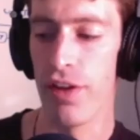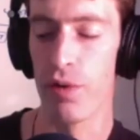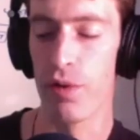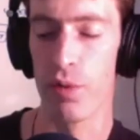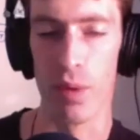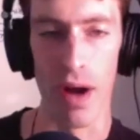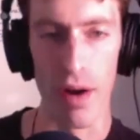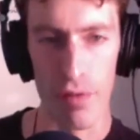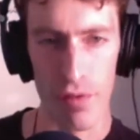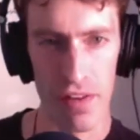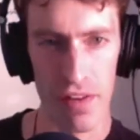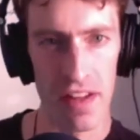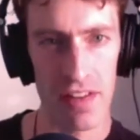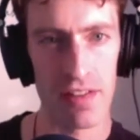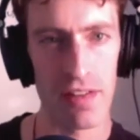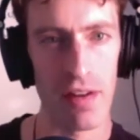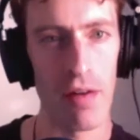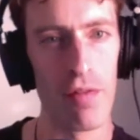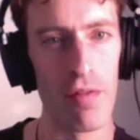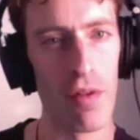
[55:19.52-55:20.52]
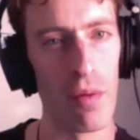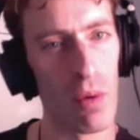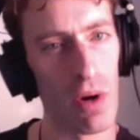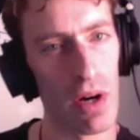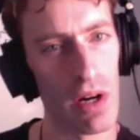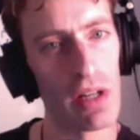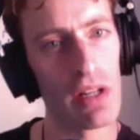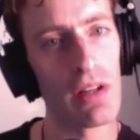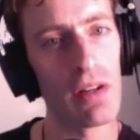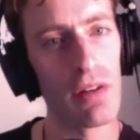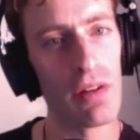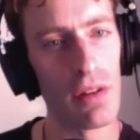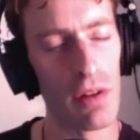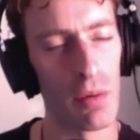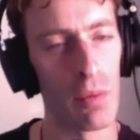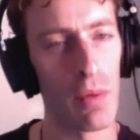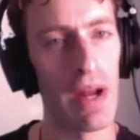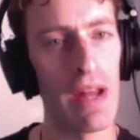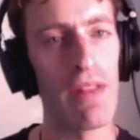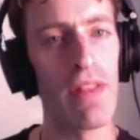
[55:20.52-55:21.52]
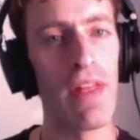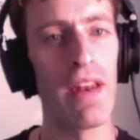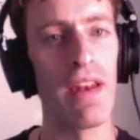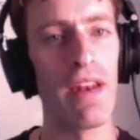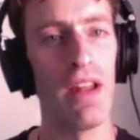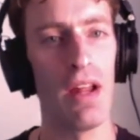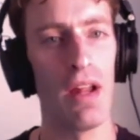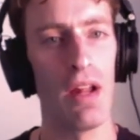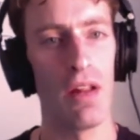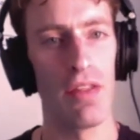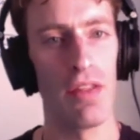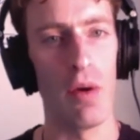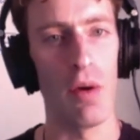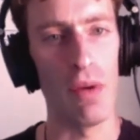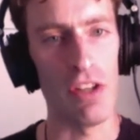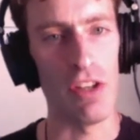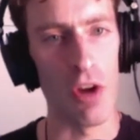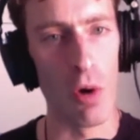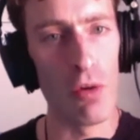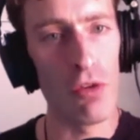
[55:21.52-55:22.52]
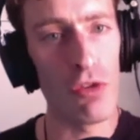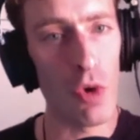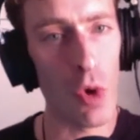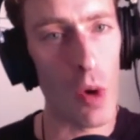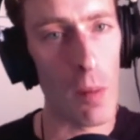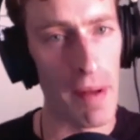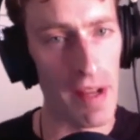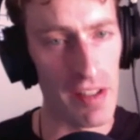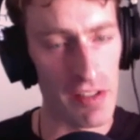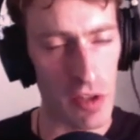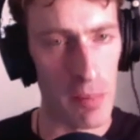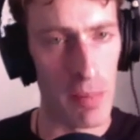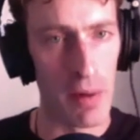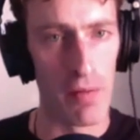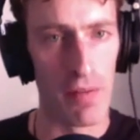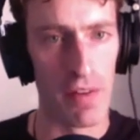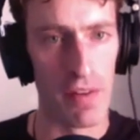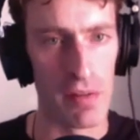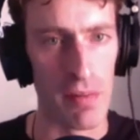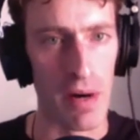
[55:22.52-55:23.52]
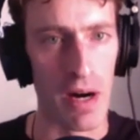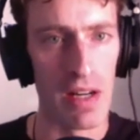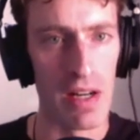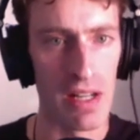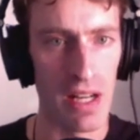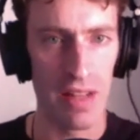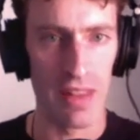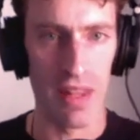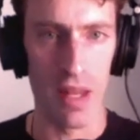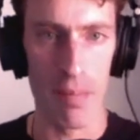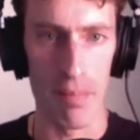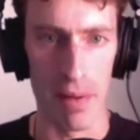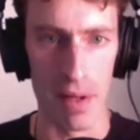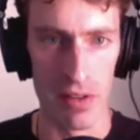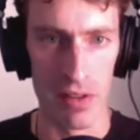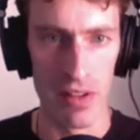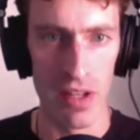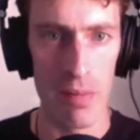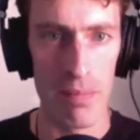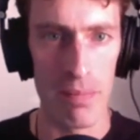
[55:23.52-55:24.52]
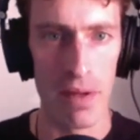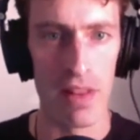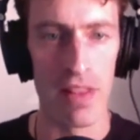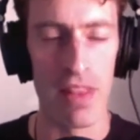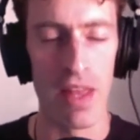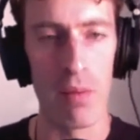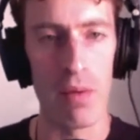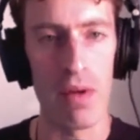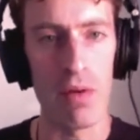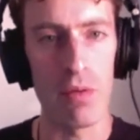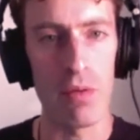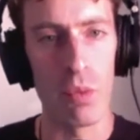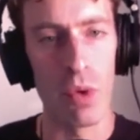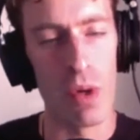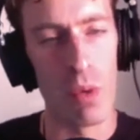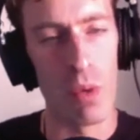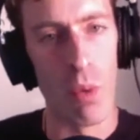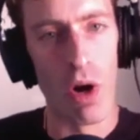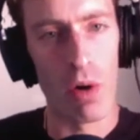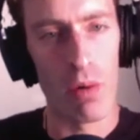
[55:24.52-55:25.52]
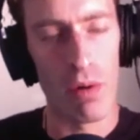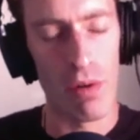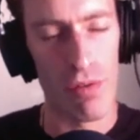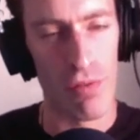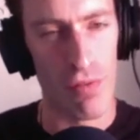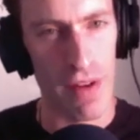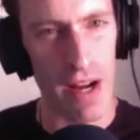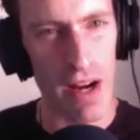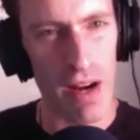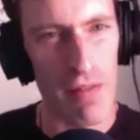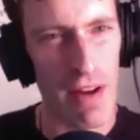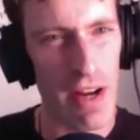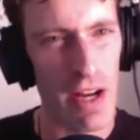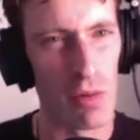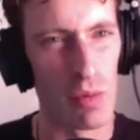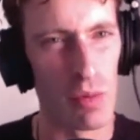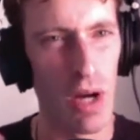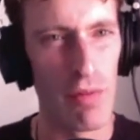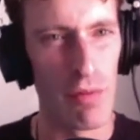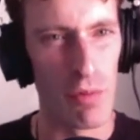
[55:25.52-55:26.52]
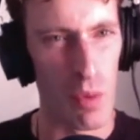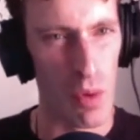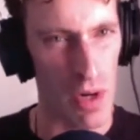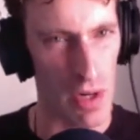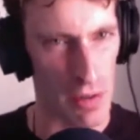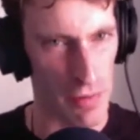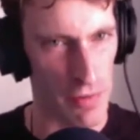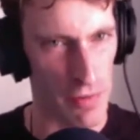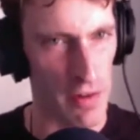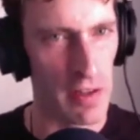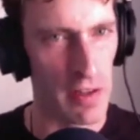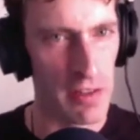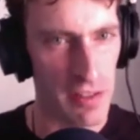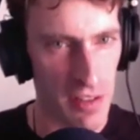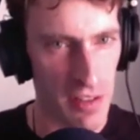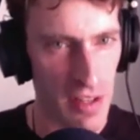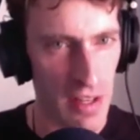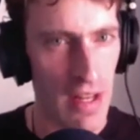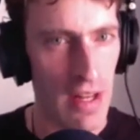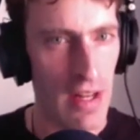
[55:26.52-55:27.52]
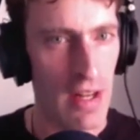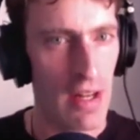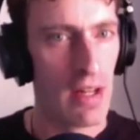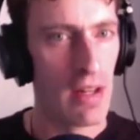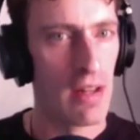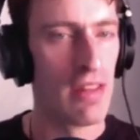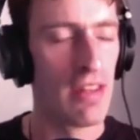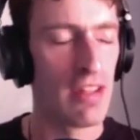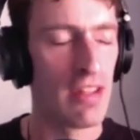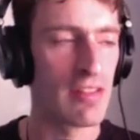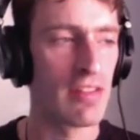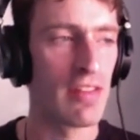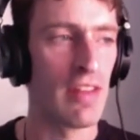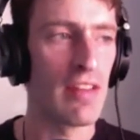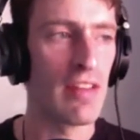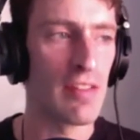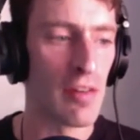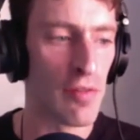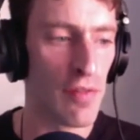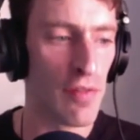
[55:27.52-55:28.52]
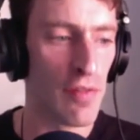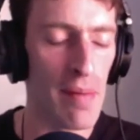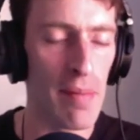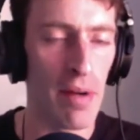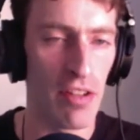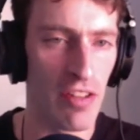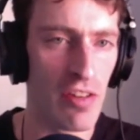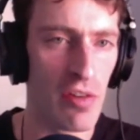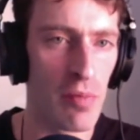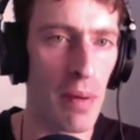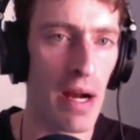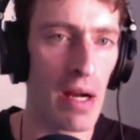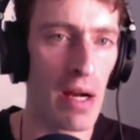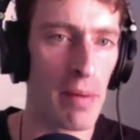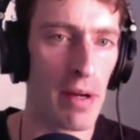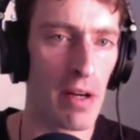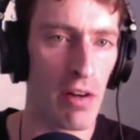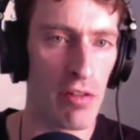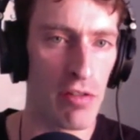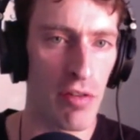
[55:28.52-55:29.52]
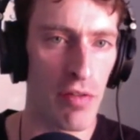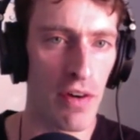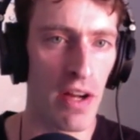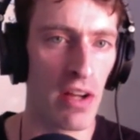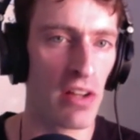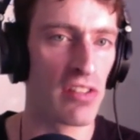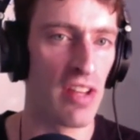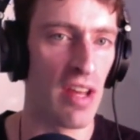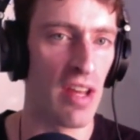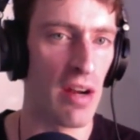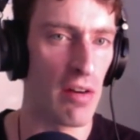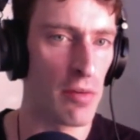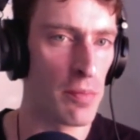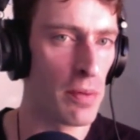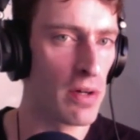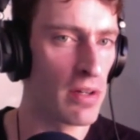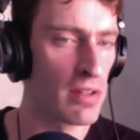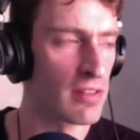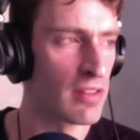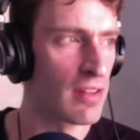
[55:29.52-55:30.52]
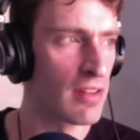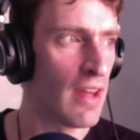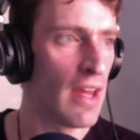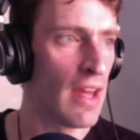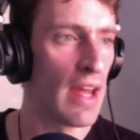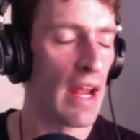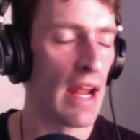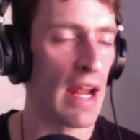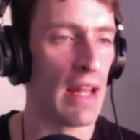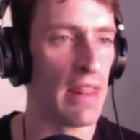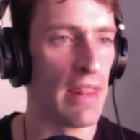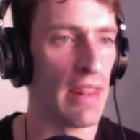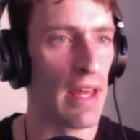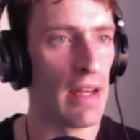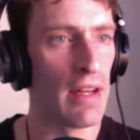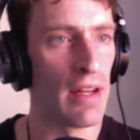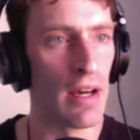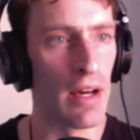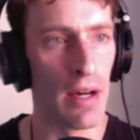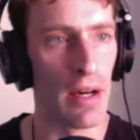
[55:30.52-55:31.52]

roughness of the work, the way that we don't do a pixel perfect mock and then build it, but that we work with very, very rough work first. This is very much inspired by Christopher Alexander's books. And then